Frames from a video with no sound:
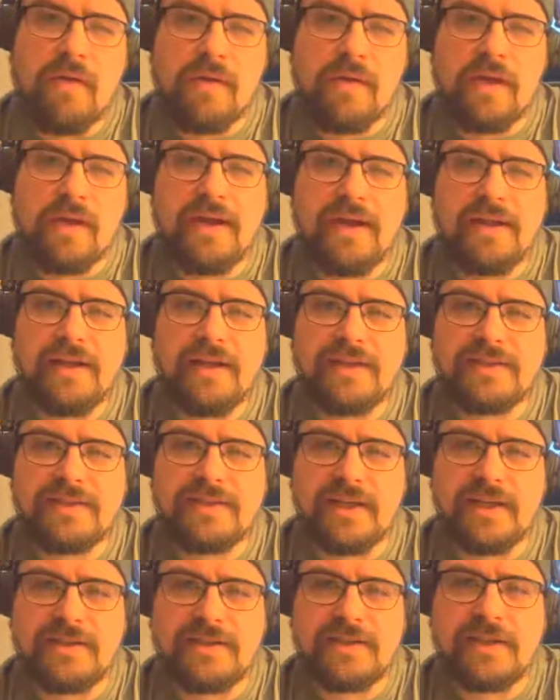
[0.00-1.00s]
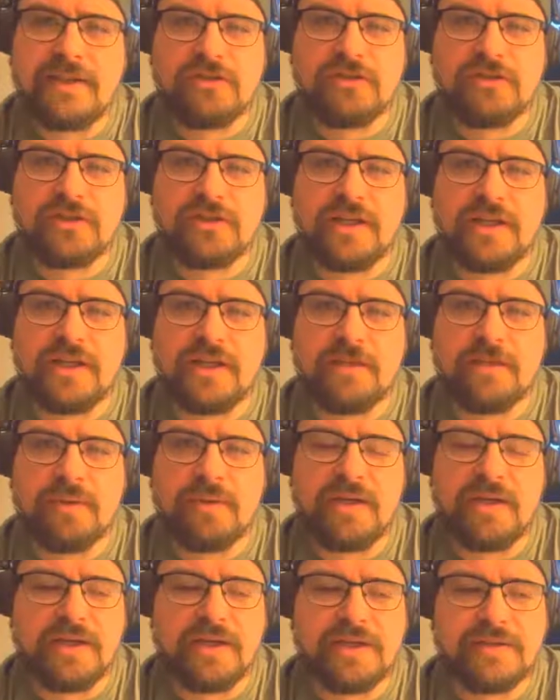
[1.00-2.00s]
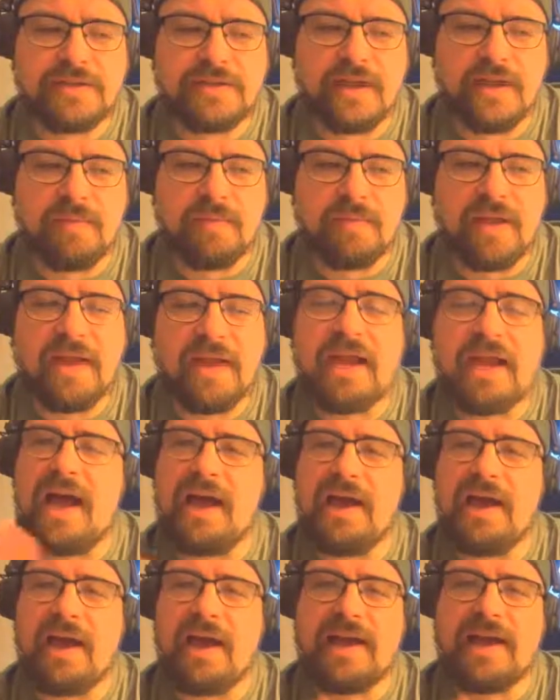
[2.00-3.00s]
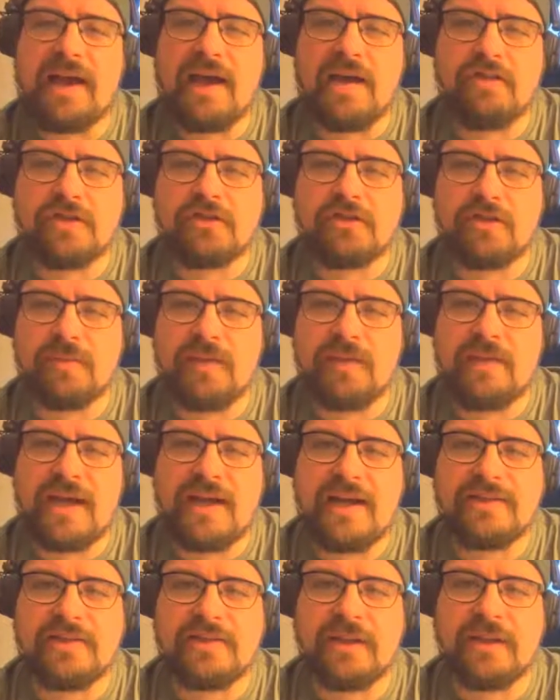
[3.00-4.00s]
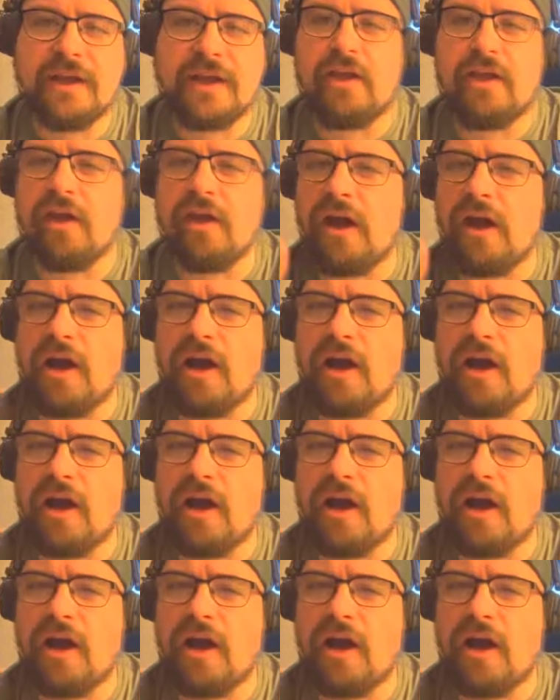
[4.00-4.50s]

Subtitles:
It's interesting because like I kind of attribute that to like